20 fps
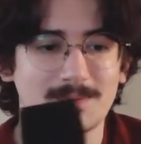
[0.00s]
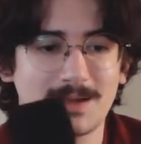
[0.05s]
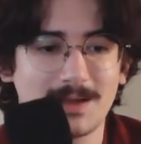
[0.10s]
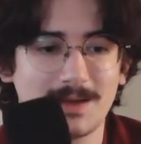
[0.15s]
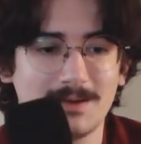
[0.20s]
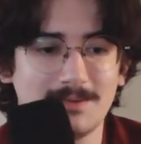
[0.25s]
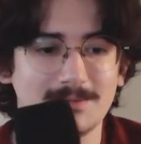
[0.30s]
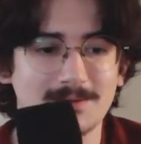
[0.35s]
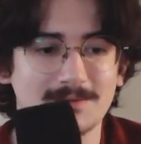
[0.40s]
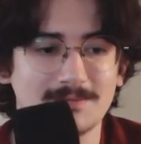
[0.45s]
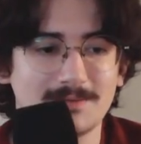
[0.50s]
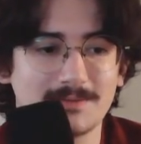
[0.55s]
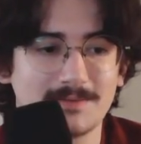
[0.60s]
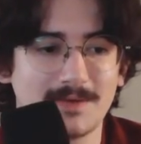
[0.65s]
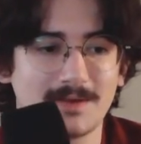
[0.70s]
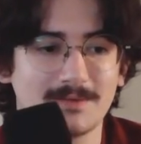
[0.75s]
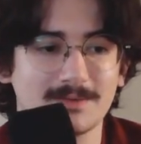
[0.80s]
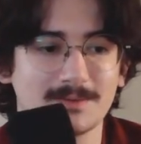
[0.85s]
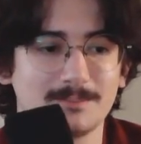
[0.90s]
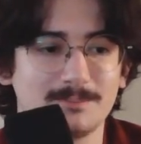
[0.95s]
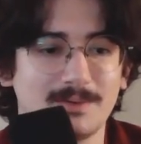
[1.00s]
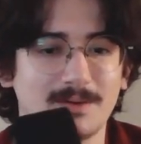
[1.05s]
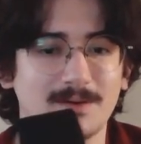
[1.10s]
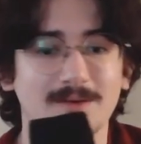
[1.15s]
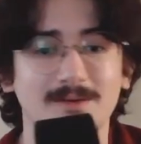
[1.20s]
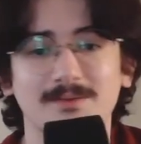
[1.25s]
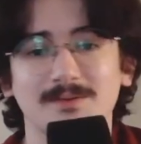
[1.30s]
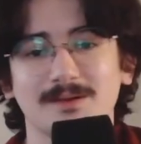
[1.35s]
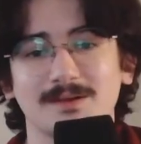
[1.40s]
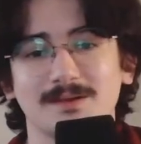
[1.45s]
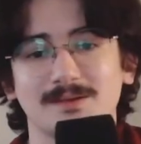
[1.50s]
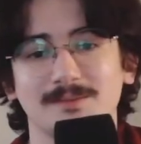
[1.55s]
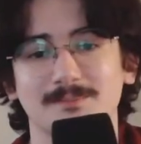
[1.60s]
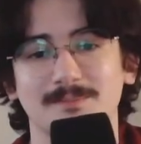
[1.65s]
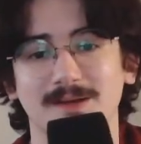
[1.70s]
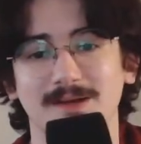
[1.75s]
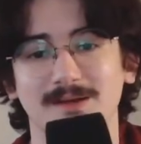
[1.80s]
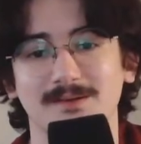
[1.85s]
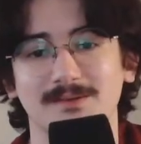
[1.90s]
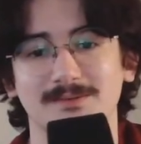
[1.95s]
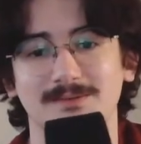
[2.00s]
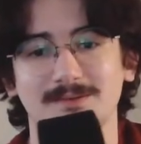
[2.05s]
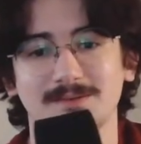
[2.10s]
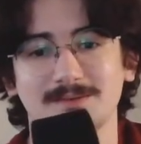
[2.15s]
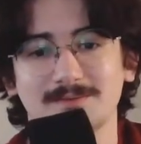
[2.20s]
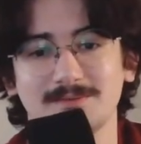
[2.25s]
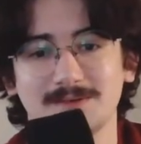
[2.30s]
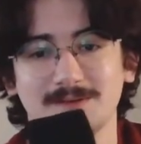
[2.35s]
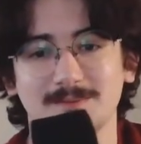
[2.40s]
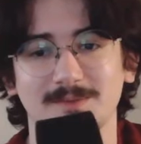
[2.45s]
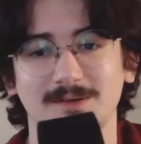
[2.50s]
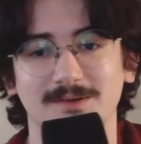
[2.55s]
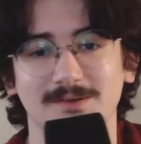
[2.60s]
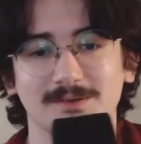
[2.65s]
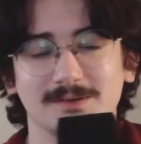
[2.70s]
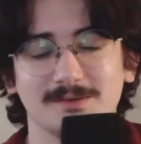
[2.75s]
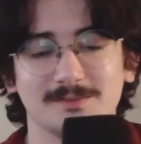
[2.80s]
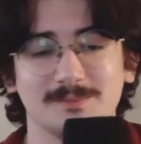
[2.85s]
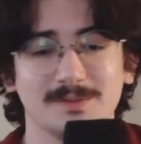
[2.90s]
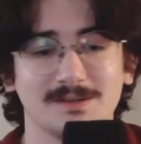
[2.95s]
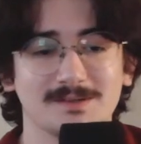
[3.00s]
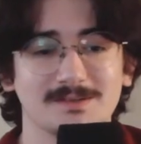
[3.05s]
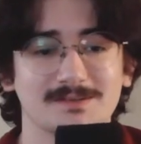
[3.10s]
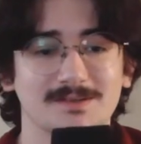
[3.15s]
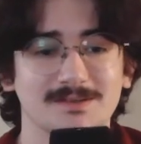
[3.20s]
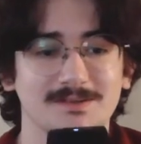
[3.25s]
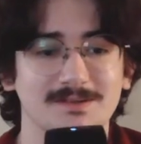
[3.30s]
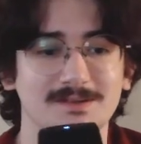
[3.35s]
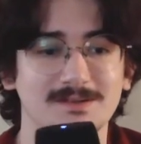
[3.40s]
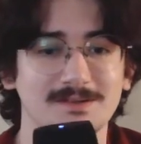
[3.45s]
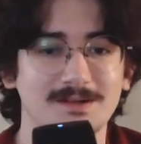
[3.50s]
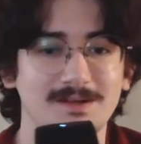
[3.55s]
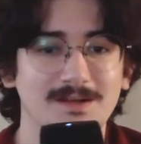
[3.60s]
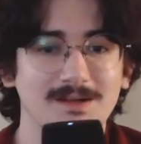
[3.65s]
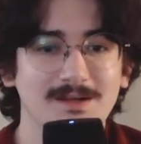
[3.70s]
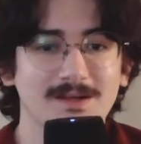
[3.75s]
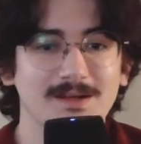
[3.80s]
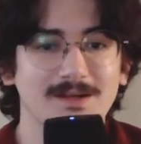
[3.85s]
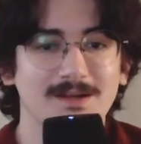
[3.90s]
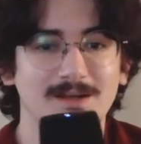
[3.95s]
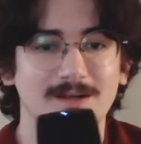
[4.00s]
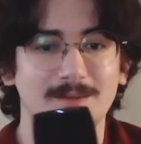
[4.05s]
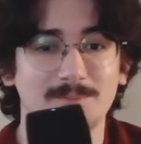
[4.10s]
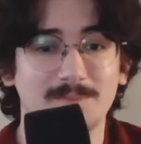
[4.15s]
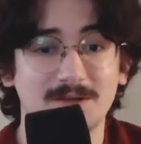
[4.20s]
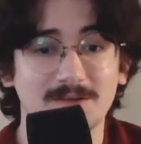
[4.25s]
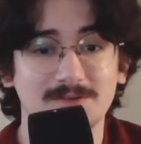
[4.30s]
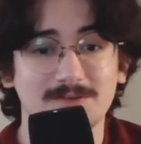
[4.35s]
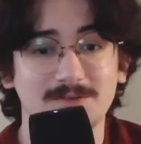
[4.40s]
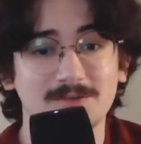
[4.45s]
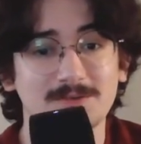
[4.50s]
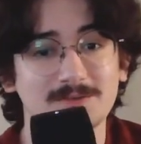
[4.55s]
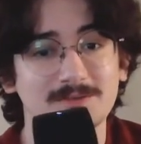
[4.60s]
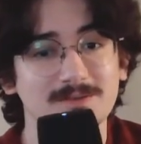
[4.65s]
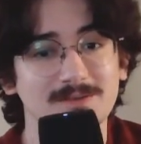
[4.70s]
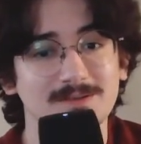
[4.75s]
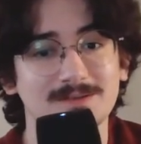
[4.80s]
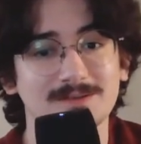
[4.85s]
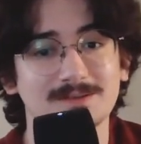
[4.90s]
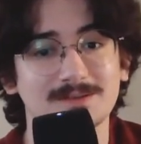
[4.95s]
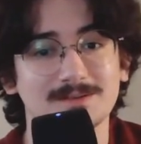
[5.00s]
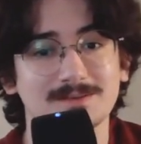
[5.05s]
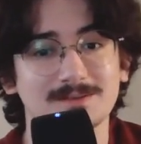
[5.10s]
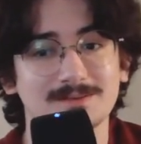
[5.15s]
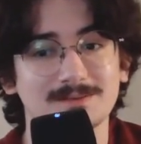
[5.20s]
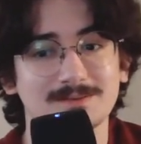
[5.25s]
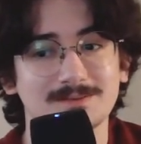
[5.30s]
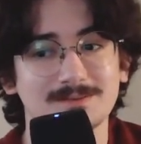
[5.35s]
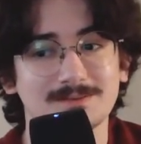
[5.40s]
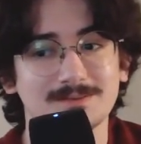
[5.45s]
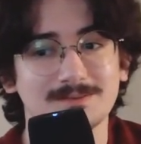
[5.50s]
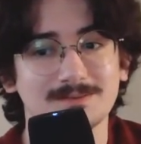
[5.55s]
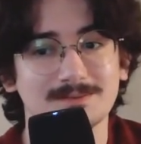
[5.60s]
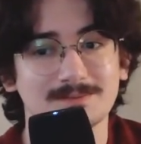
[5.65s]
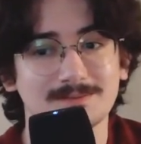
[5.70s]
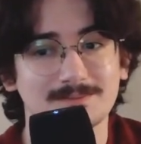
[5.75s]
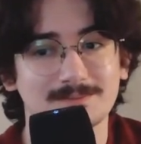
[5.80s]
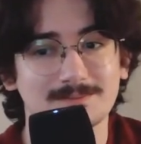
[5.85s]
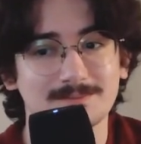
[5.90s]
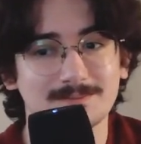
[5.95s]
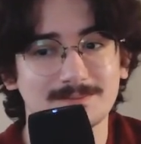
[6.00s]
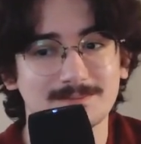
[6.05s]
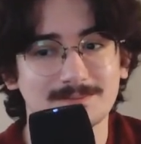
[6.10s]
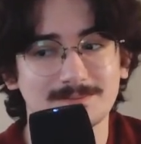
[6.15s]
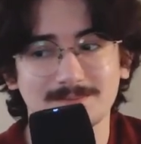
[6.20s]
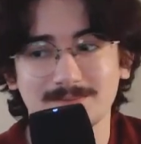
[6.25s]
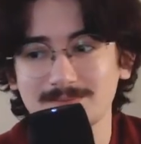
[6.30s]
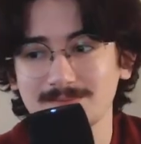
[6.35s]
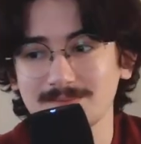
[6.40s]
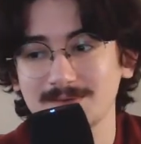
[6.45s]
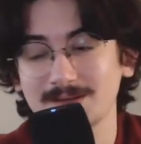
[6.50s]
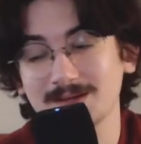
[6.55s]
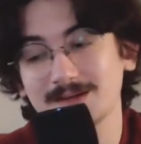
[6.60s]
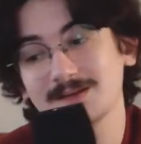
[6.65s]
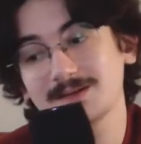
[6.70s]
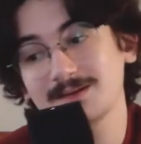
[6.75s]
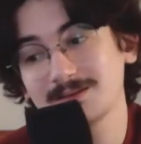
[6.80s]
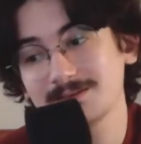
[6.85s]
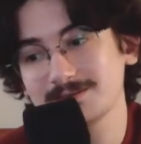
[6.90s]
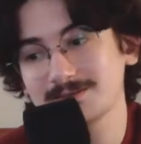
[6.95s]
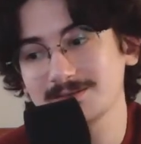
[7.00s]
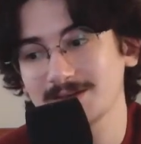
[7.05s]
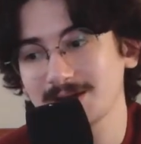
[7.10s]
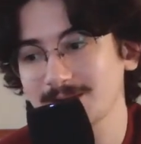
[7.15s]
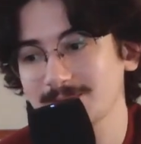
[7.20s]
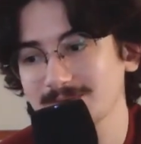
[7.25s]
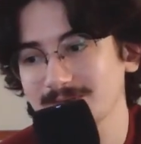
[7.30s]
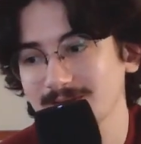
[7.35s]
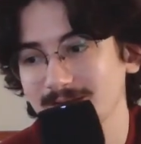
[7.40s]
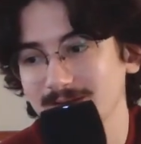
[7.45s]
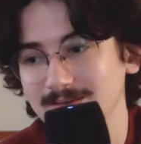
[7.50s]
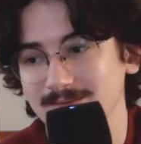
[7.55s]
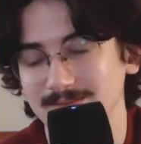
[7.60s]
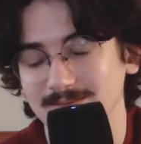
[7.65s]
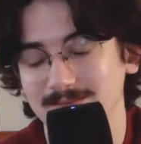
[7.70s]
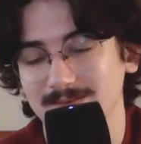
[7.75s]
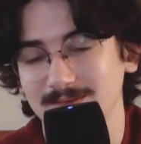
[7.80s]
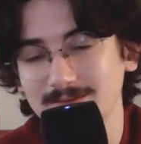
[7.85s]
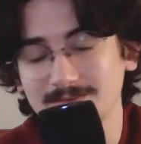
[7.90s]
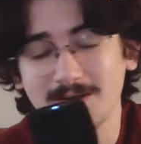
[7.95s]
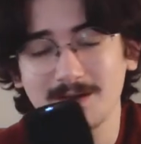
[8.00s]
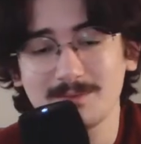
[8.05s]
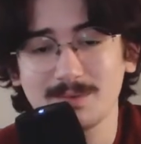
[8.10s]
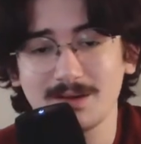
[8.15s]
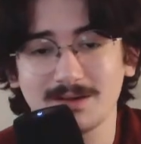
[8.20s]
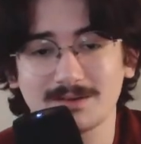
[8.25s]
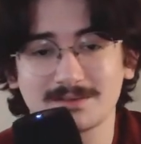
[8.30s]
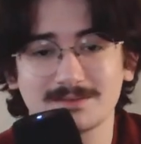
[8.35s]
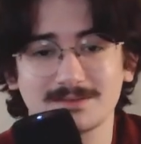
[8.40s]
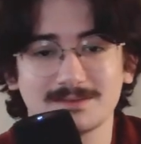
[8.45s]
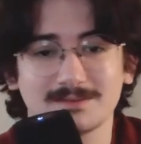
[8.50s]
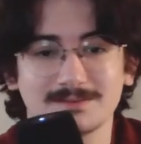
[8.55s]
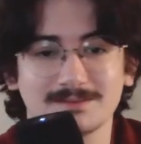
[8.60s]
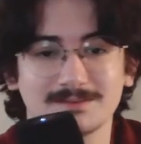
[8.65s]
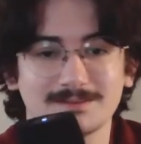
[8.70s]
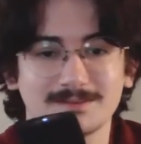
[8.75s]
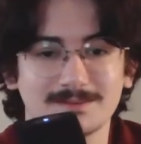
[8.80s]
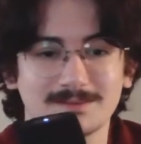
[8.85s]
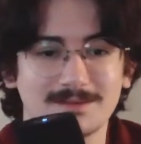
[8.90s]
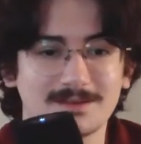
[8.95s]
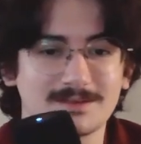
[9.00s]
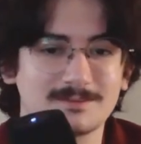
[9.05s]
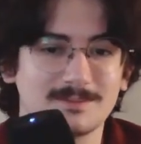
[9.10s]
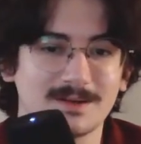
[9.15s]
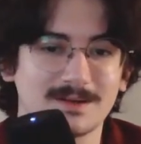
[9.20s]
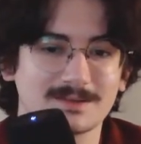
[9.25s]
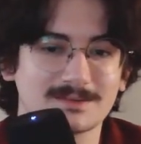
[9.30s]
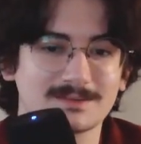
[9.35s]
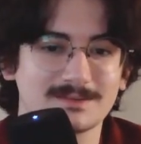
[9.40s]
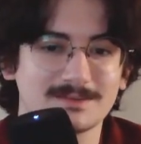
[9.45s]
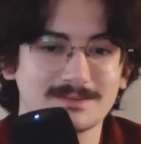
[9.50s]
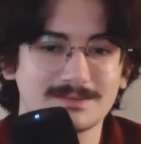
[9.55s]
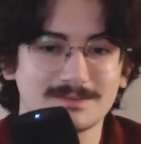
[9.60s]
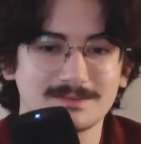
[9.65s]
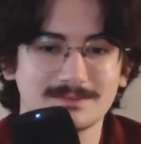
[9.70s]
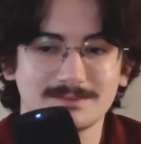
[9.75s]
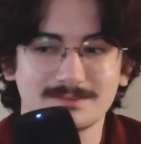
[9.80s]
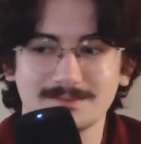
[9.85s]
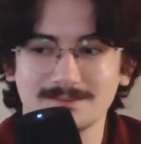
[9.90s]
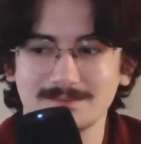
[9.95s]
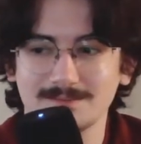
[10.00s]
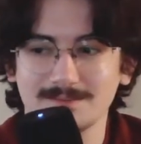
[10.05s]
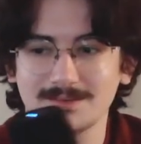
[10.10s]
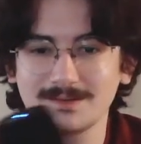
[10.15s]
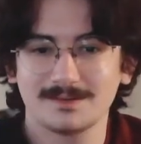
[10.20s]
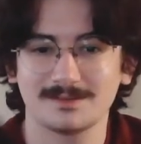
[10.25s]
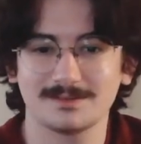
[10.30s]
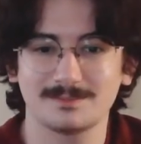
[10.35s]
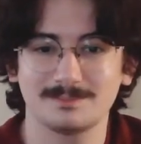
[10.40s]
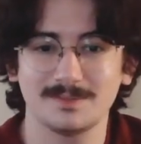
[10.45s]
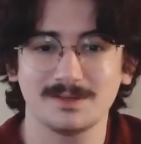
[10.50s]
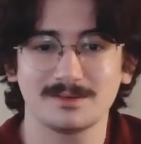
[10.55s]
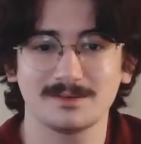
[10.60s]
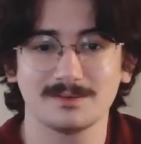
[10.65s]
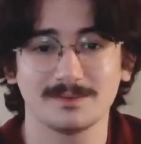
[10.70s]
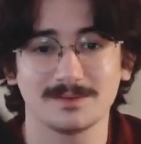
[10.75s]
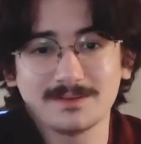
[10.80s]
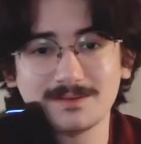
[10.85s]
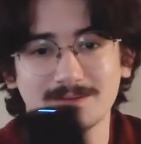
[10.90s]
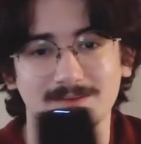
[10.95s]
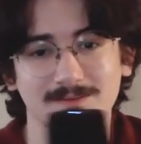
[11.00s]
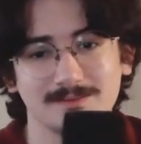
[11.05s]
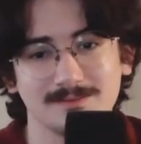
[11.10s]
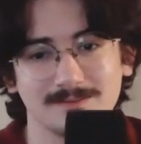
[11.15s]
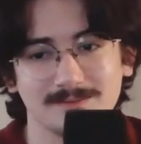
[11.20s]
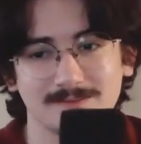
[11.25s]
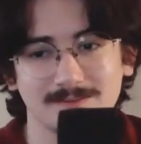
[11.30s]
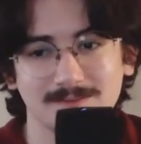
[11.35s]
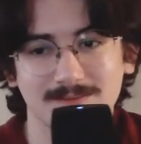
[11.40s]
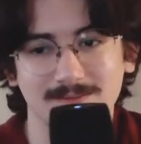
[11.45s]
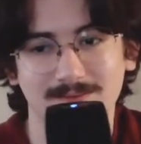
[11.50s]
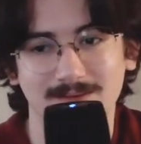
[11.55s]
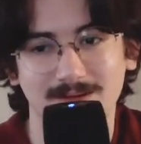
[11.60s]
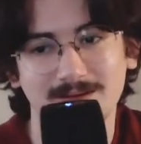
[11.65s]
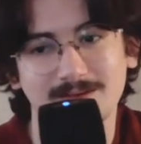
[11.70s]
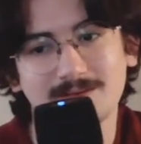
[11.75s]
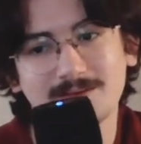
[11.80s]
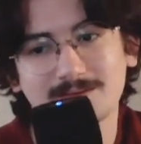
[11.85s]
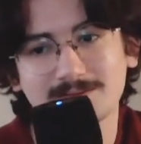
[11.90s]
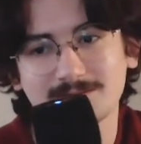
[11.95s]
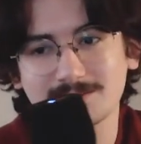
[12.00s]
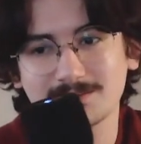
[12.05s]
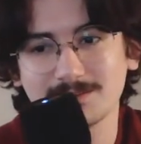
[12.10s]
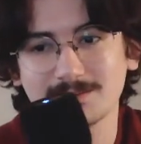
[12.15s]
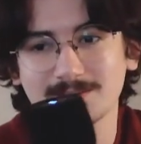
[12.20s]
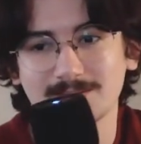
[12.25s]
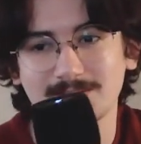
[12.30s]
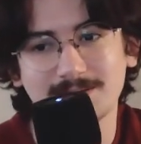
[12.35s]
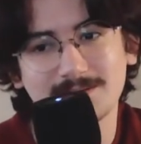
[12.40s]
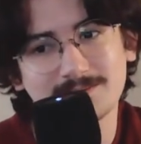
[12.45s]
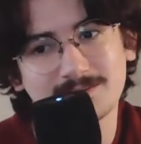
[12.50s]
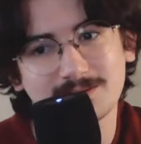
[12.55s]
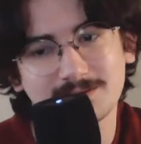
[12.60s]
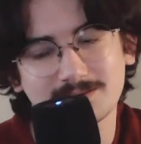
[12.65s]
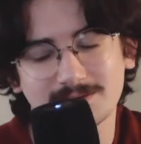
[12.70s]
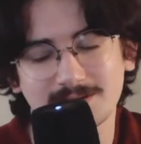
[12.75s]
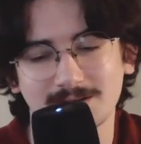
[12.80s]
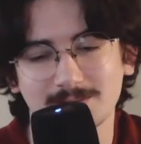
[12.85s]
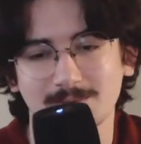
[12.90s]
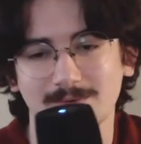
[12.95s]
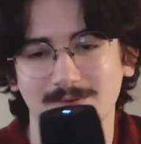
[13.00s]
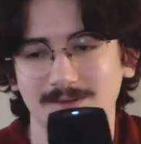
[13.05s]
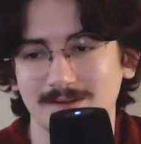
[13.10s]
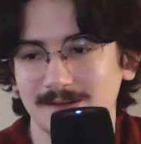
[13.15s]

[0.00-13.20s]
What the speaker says: I don't know if you've ever bought a male to female USB extender, but it's usually, at least on Amazon, it's $5, $6. You get a speaker with it, and an aux cord, and a charge cable.